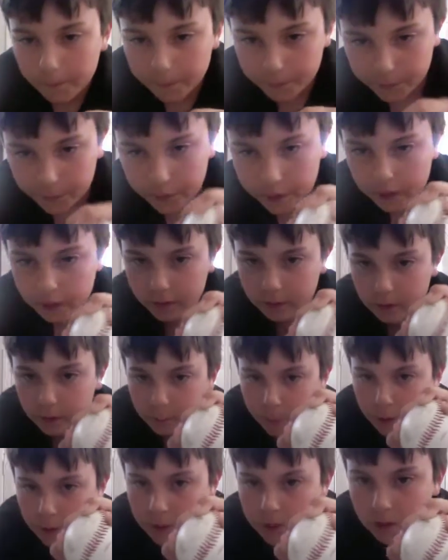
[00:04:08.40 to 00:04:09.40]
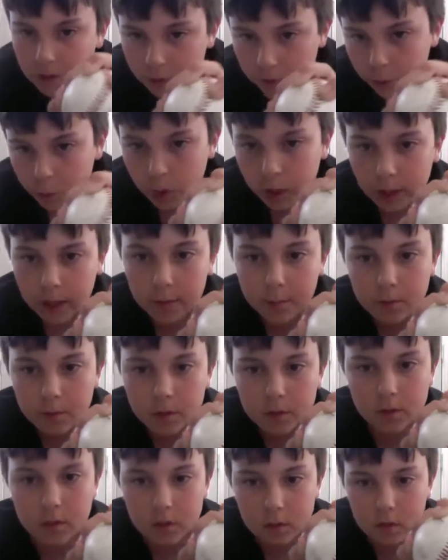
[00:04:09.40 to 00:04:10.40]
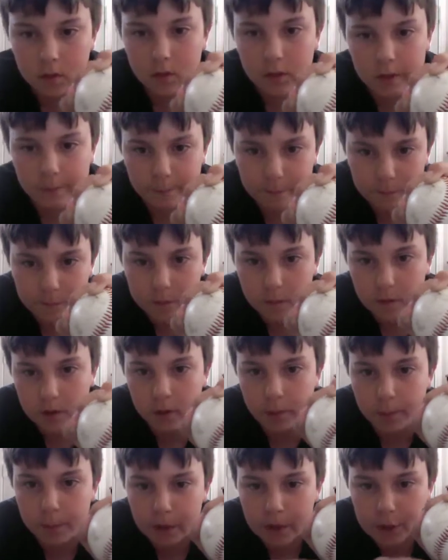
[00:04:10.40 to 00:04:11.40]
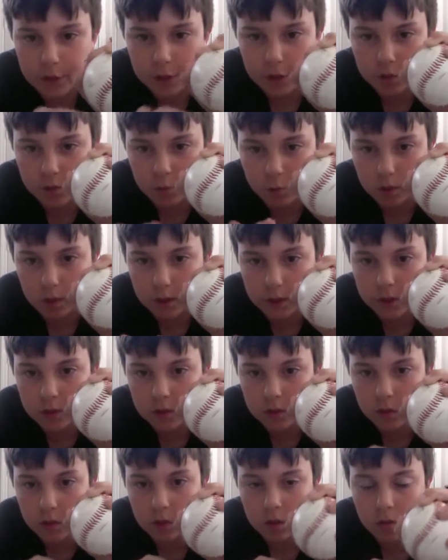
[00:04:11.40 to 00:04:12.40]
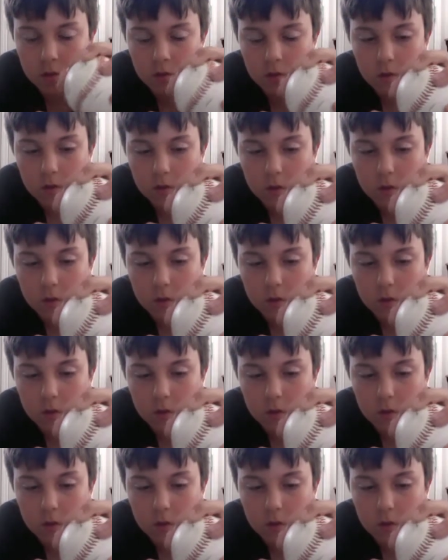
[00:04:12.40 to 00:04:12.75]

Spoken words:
And basically what happens is the pitch is really slow.